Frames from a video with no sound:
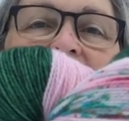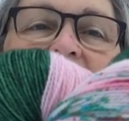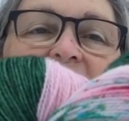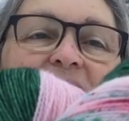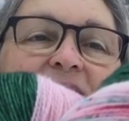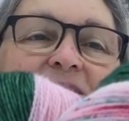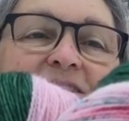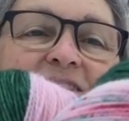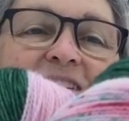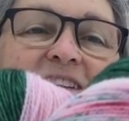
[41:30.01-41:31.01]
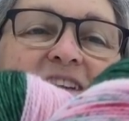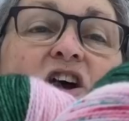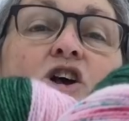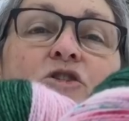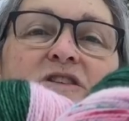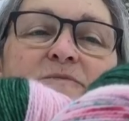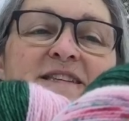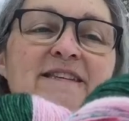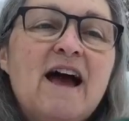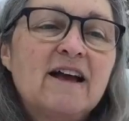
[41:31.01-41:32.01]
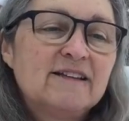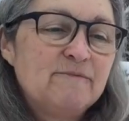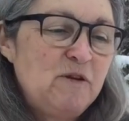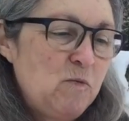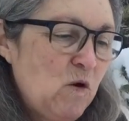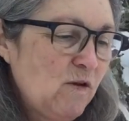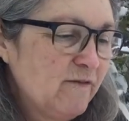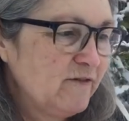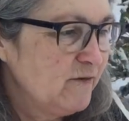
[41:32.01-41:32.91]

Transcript: of that too. Christmas socks, people.